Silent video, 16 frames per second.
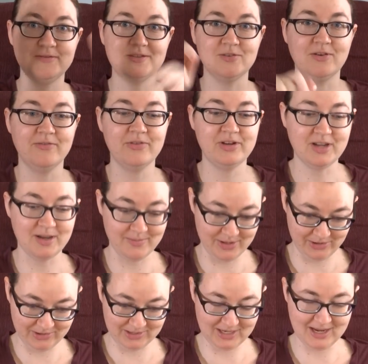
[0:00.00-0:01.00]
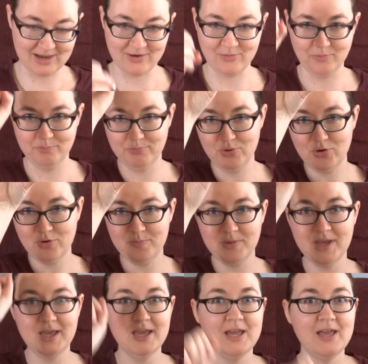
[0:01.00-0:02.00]
So every time I looked down, boop,
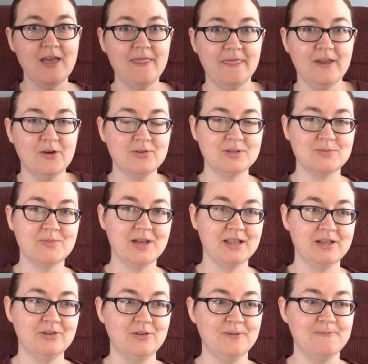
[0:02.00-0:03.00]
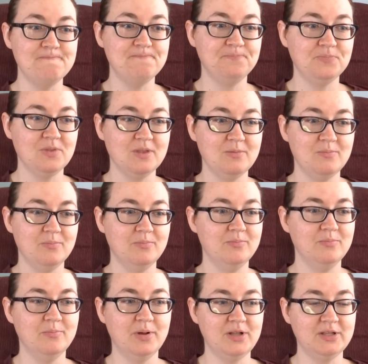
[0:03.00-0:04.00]
there was my little
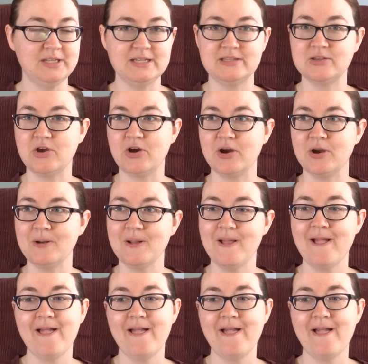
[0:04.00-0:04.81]
baldy scar.